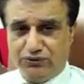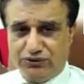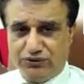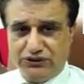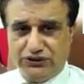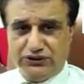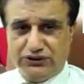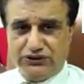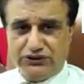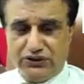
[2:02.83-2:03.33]

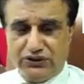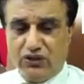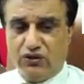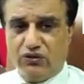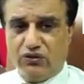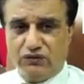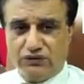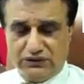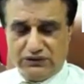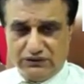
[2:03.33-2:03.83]
procedures
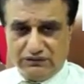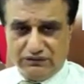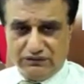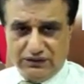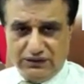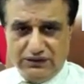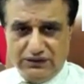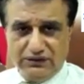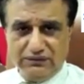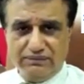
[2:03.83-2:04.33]
all over the
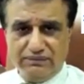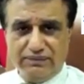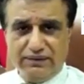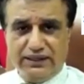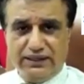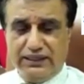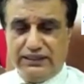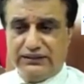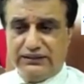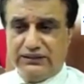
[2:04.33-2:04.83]
world
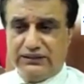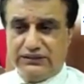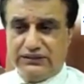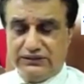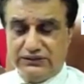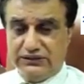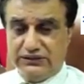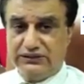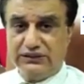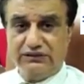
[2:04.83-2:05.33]
and the
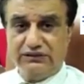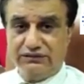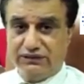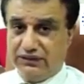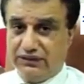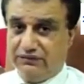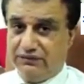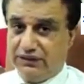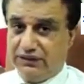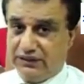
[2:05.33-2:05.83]
results are
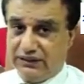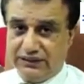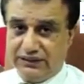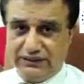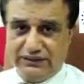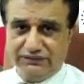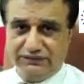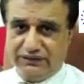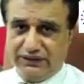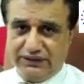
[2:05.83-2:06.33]
very very
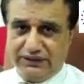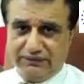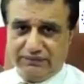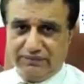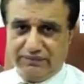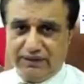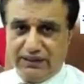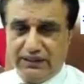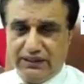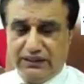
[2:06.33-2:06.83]
gratifying
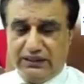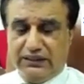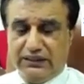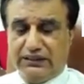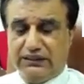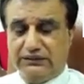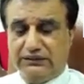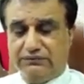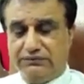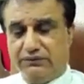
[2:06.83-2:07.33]

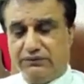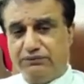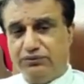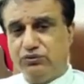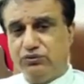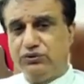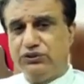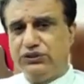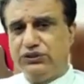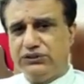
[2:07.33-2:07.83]
and the
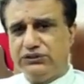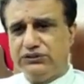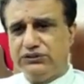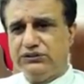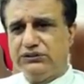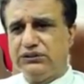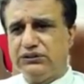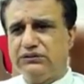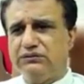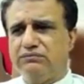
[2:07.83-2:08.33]
beauty
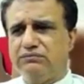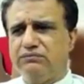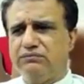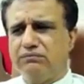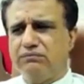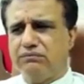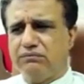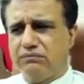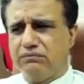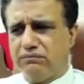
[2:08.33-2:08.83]
is that
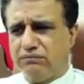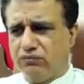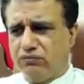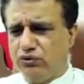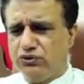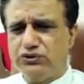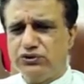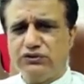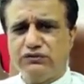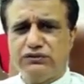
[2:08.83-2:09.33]

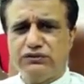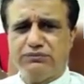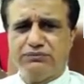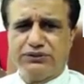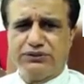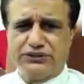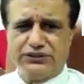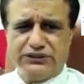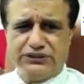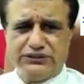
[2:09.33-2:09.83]
most of the
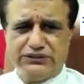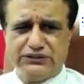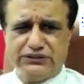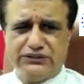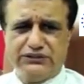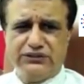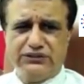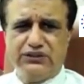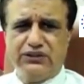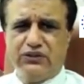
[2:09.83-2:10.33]

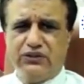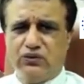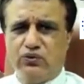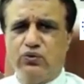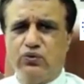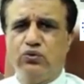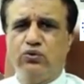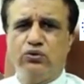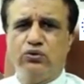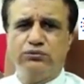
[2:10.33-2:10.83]
patients
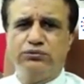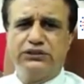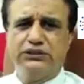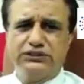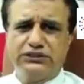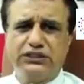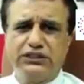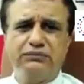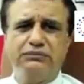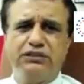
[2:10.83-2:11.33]
go home the
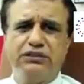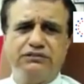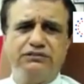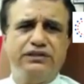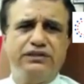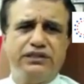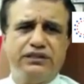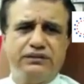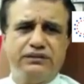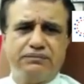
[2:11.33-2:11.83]
same
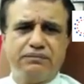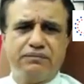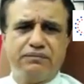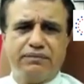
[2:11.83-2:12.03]
evening